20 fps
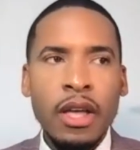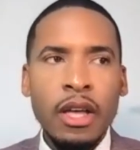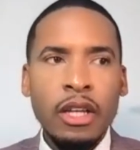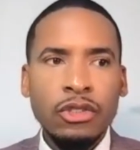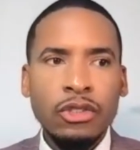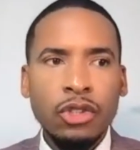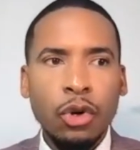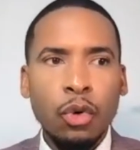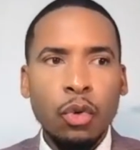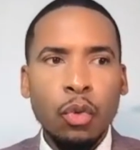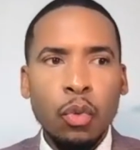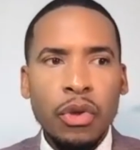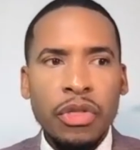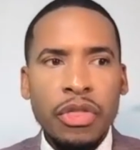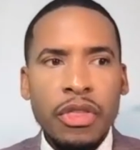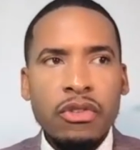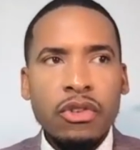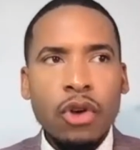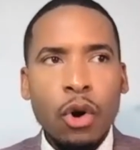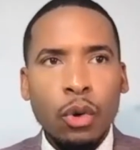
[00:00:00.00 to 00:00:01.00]
So with
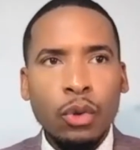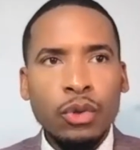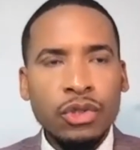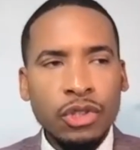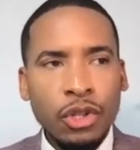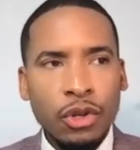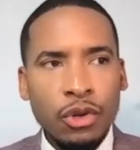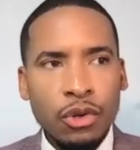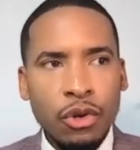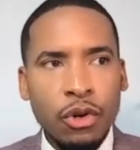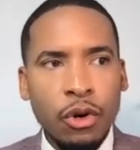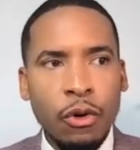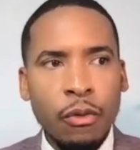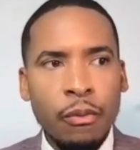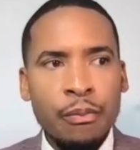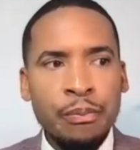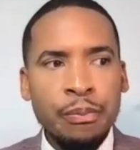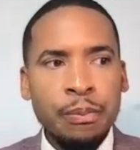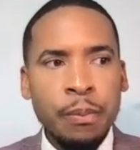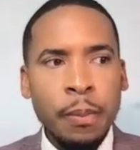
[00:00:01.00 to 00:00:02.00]
this whole
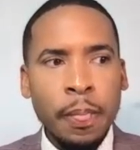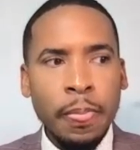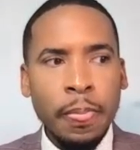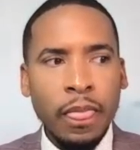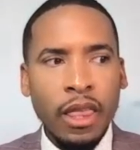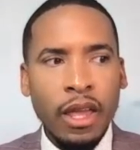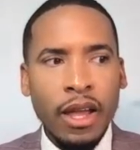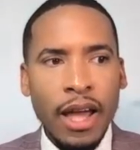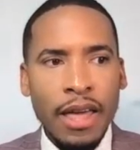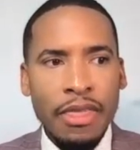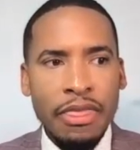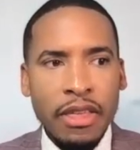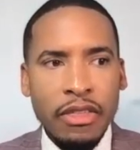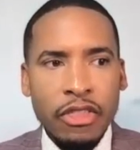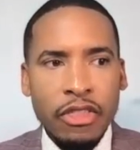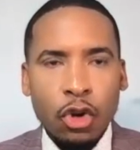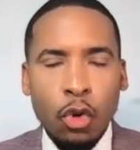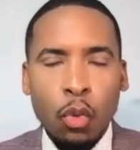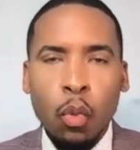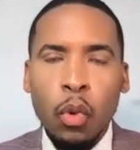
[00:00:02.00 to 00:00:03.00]
circle, I
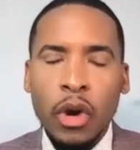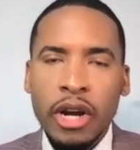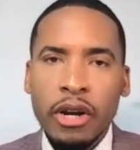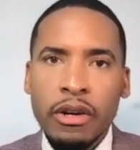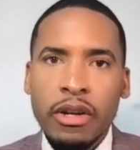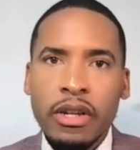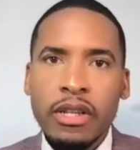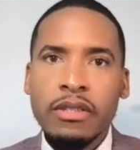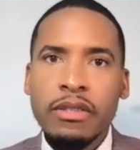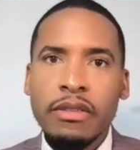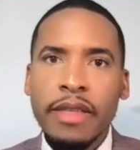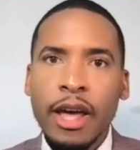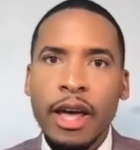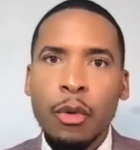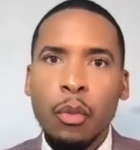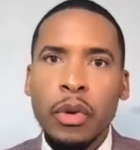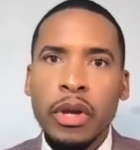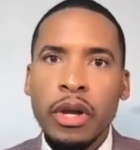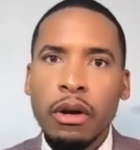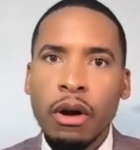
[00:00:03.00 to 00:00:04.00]
think the awareness
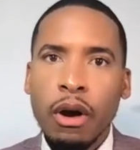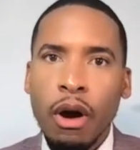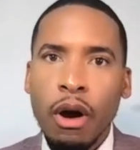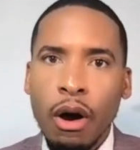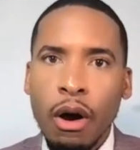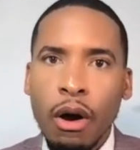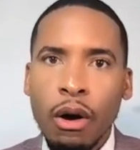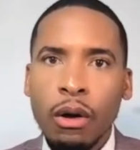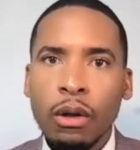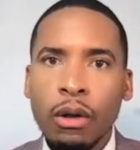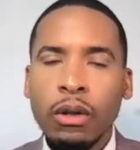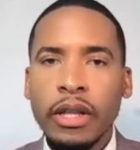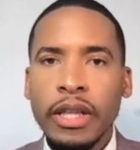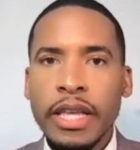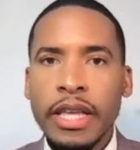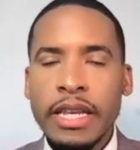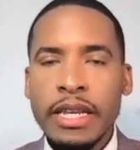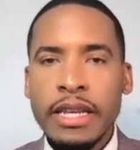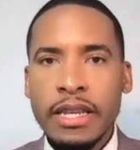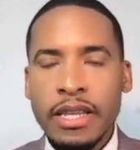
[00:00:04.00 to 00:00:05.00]
that we are all
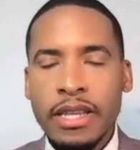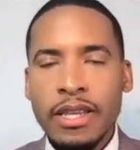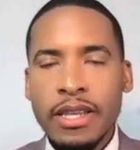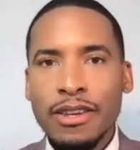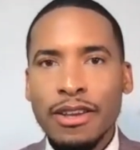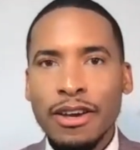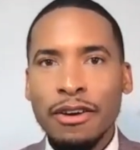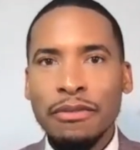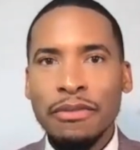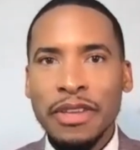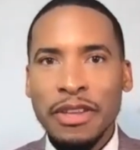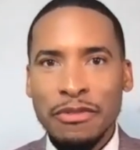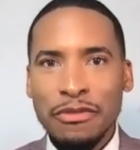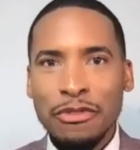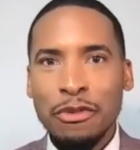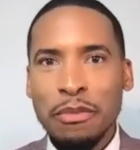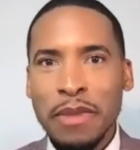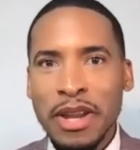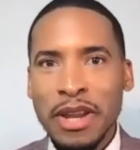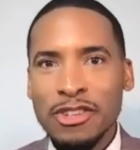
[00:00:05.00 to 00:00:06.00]
in need of
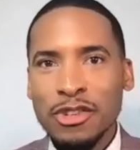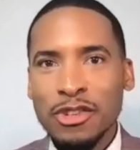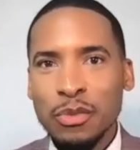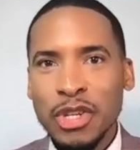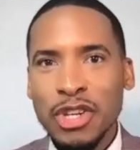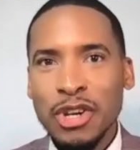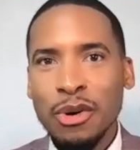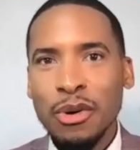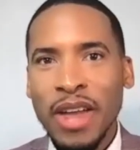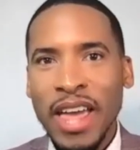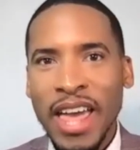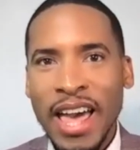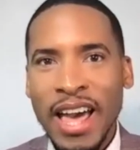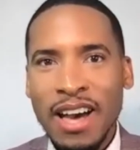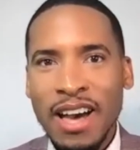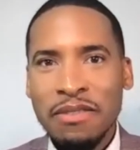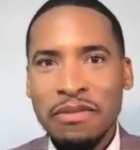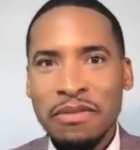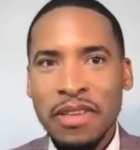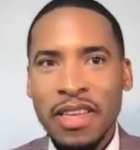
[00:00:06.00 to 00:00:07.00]
information we don't
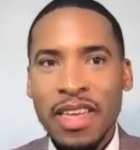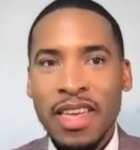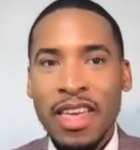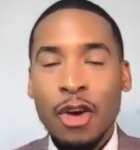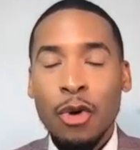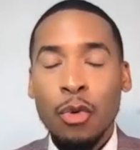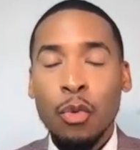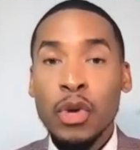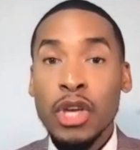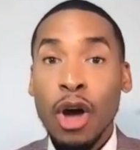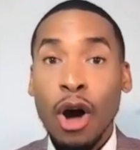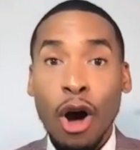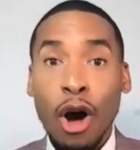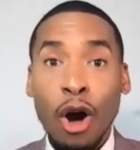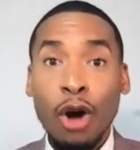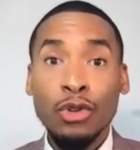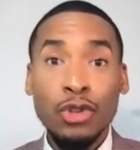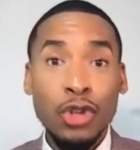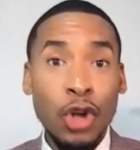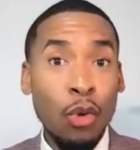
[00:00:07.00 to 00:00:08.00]
have. We
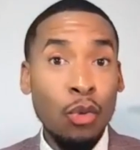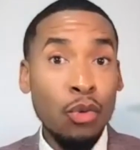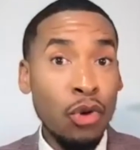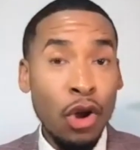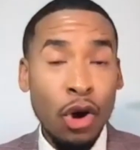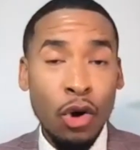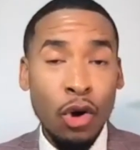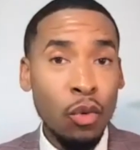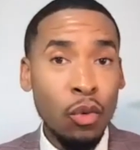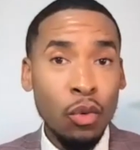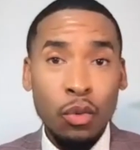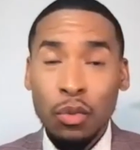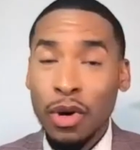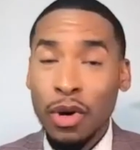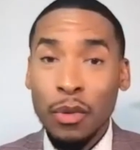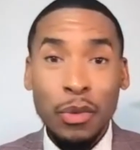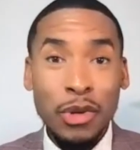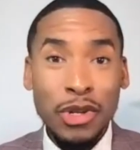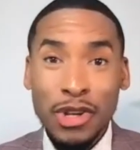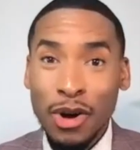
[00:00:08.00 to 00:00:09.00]
all don't know
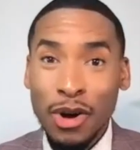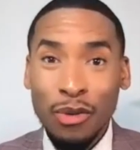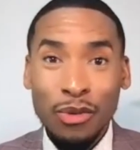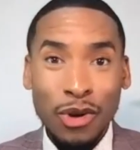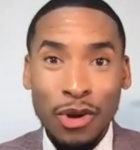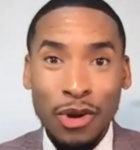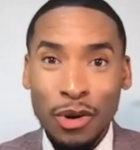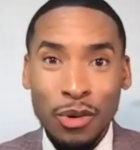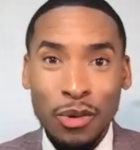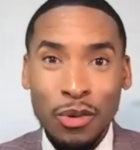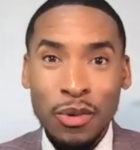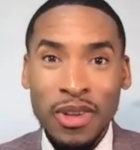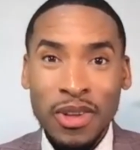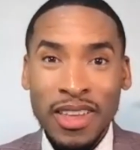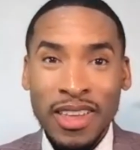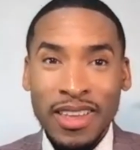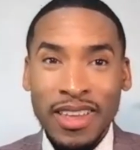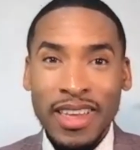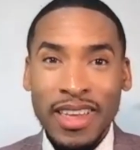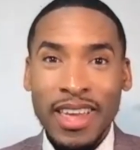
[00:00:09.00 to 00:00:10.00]
what we don't know,
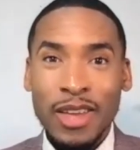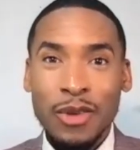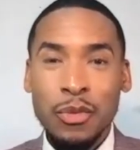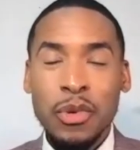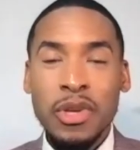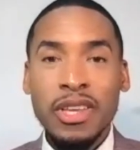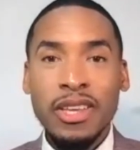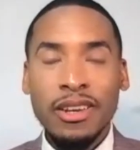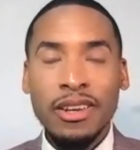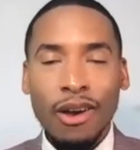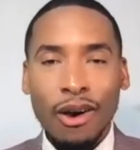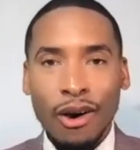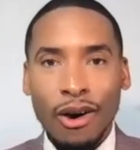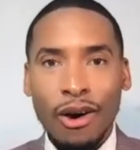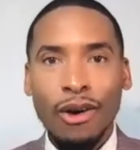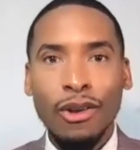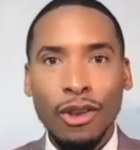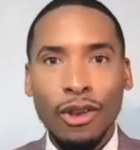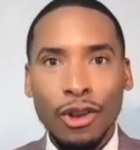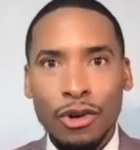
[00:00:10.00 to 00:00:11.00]
and we can
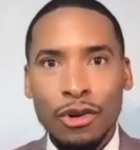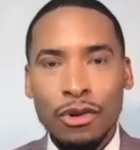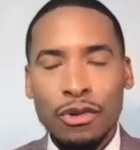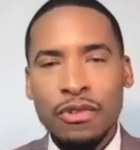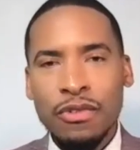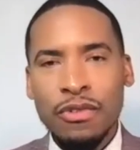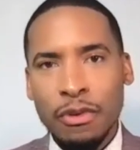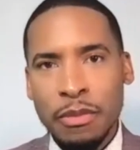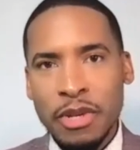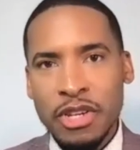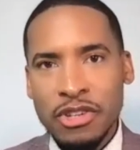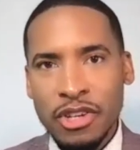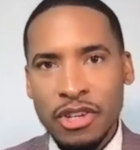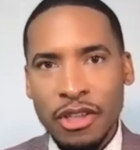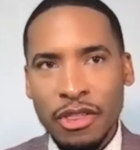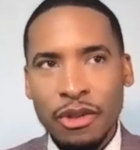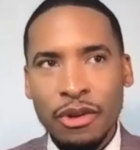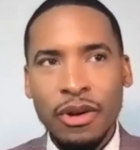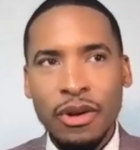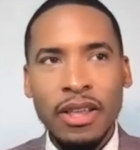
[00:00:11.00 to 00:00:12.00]
all learn from each
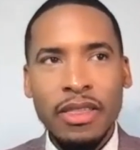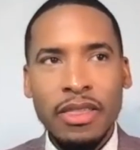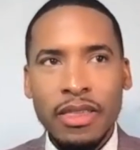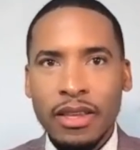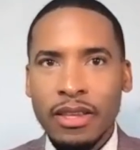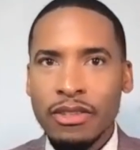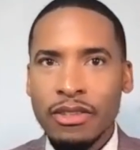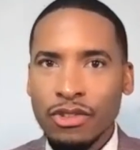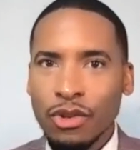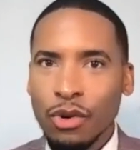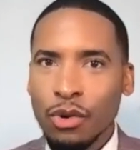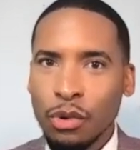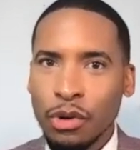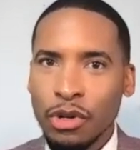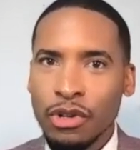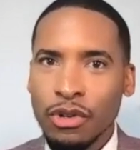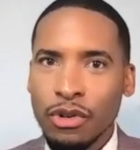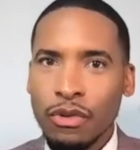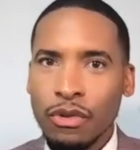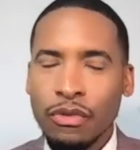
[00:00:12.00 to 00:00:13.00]
other, I think, is so
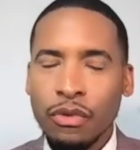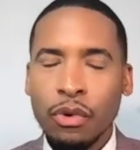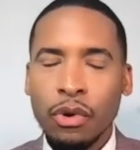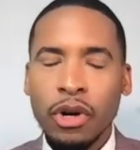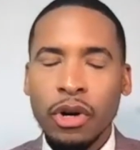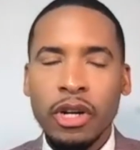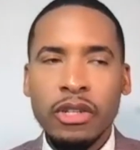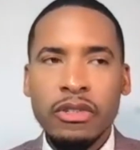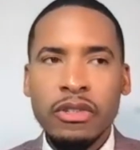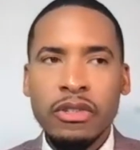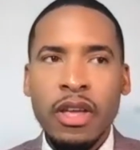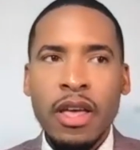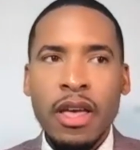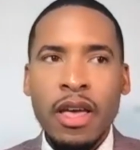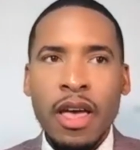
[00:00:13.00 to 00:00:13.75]
critical for us.